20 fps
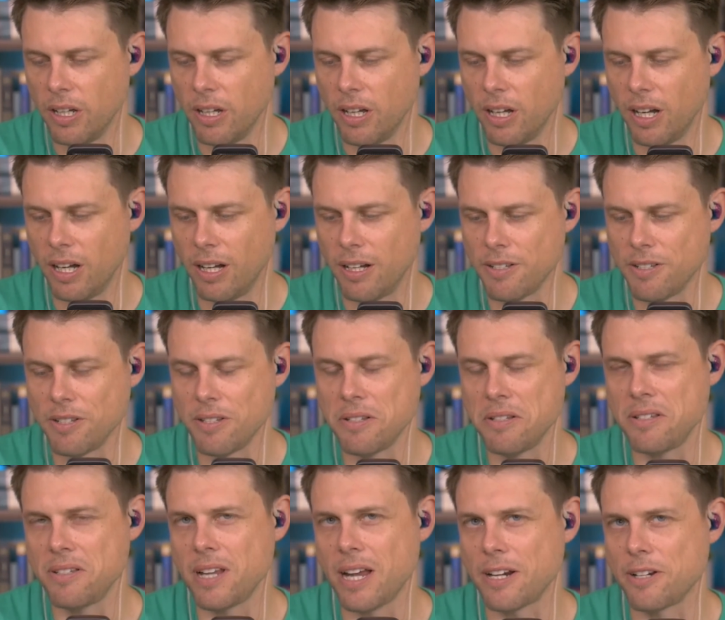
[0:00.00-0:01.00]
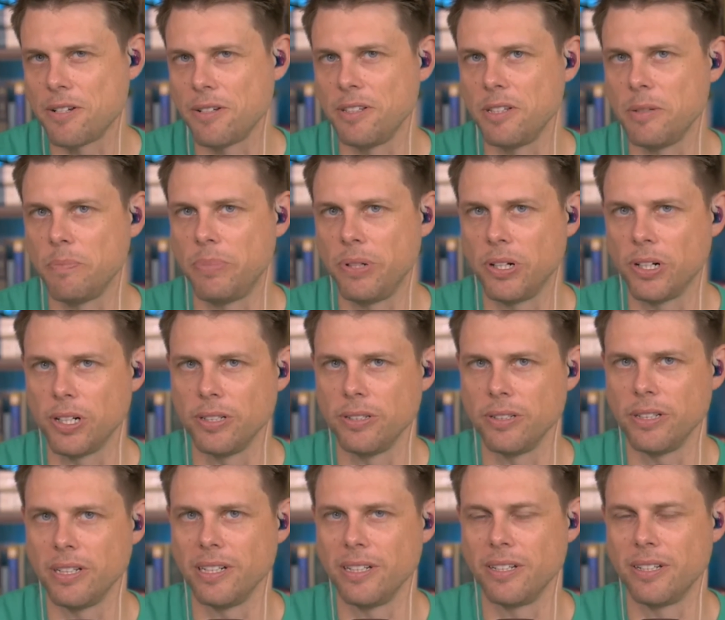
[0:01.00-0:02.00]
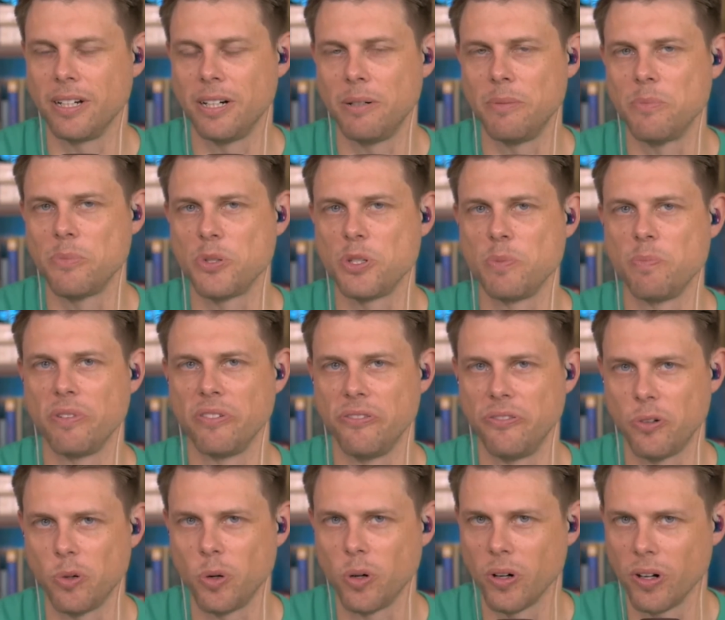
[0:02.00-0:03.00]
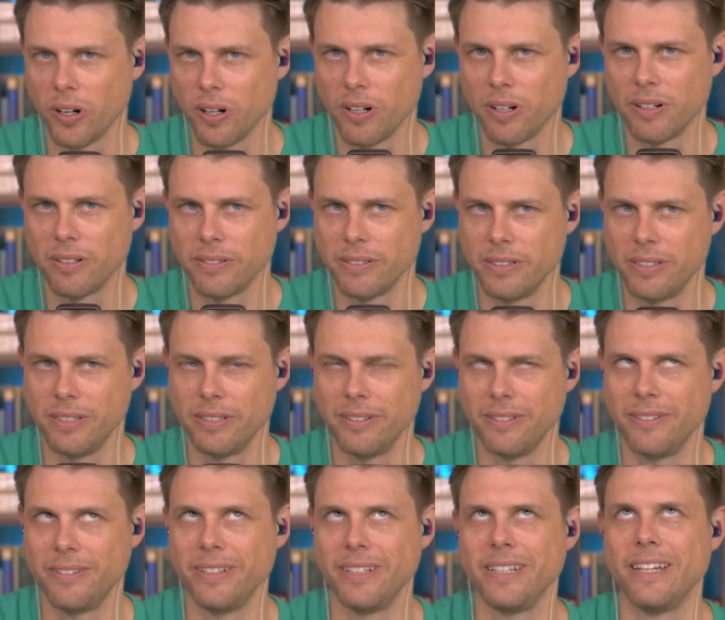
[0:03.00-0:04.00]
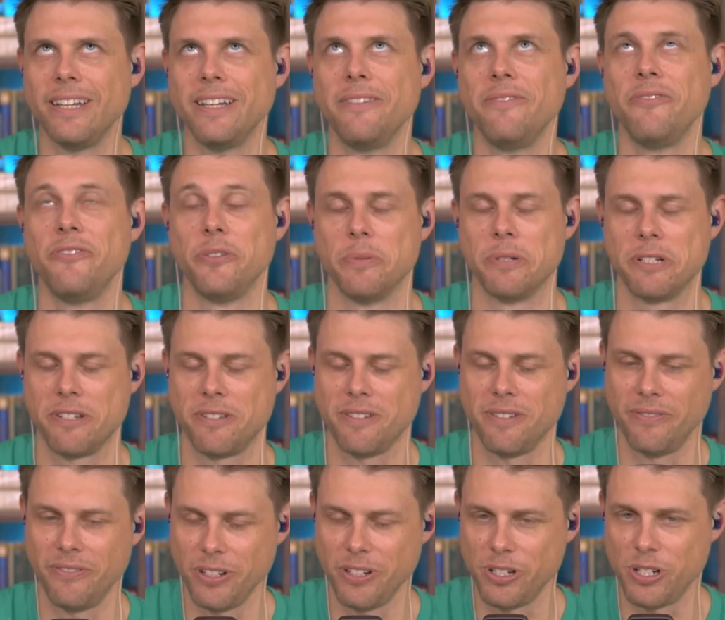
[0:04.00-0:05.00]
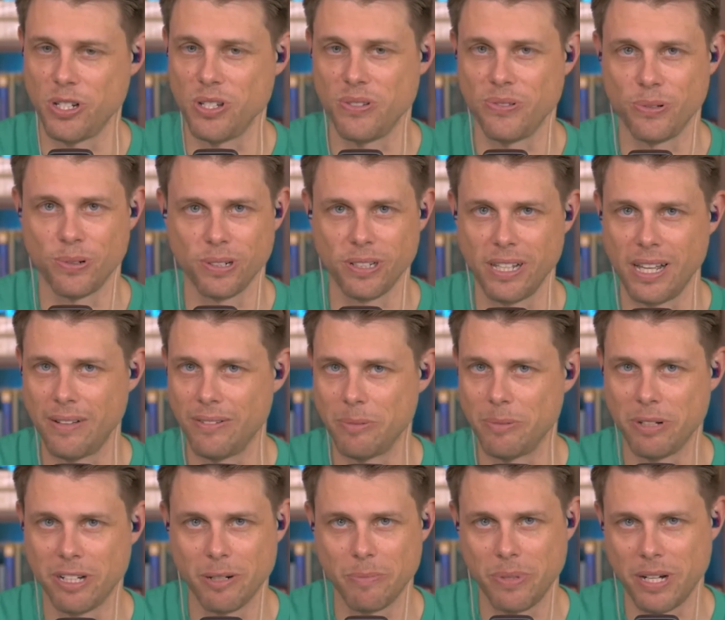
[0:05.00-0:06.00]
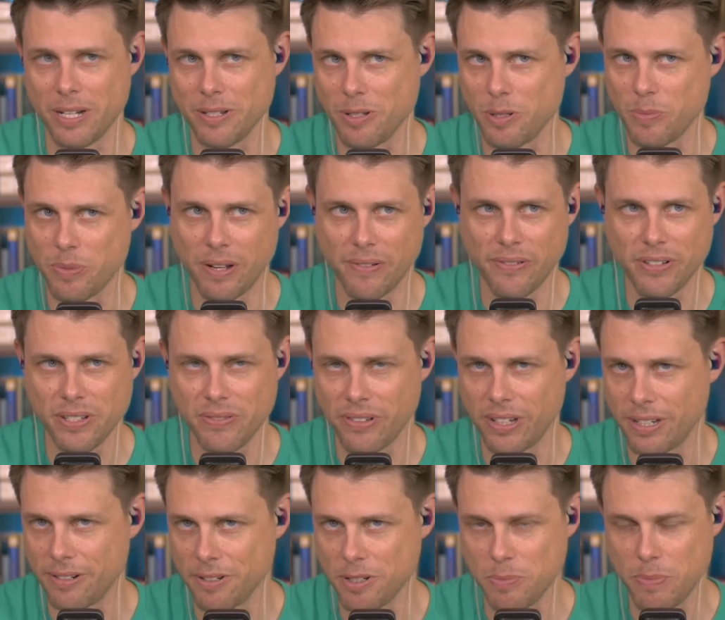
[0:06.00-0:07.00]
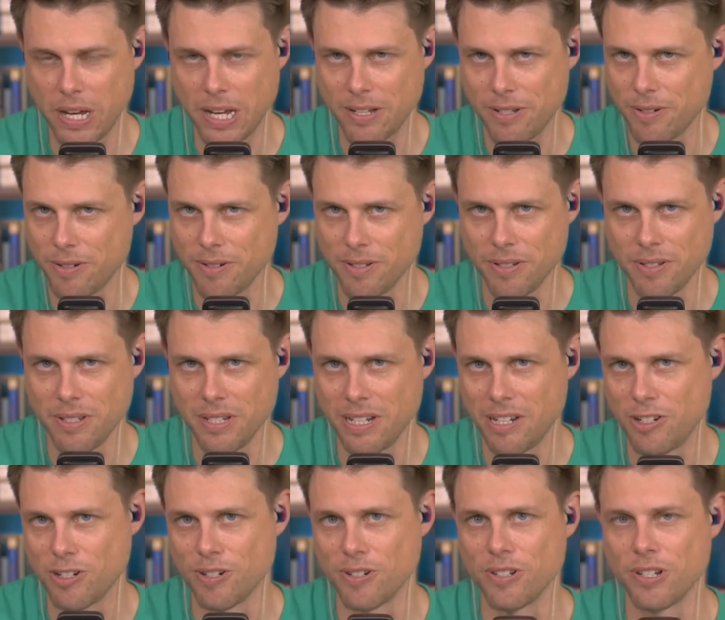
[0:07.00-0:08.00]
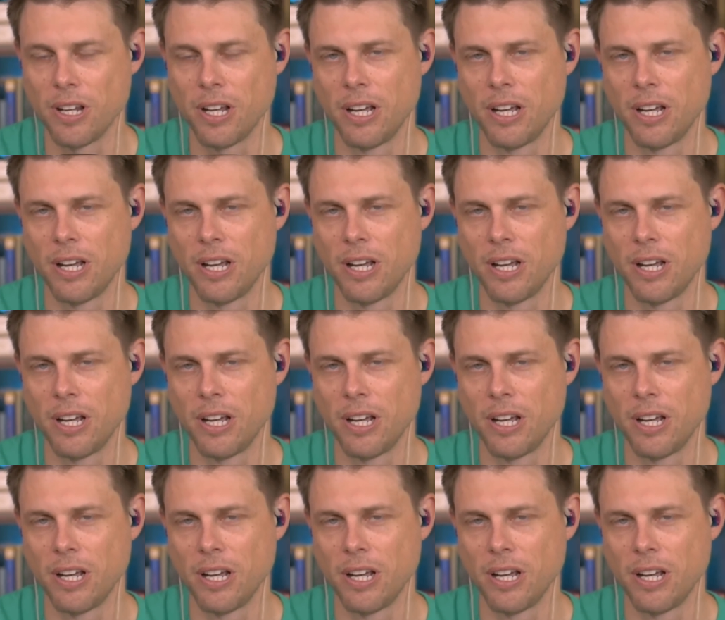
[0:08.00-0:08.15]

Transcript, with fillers: Uh, so this is actually the part that comes before the, the infamous Ephesians 4:11 about apostles, prophets, evangelists, pastors, and teachers.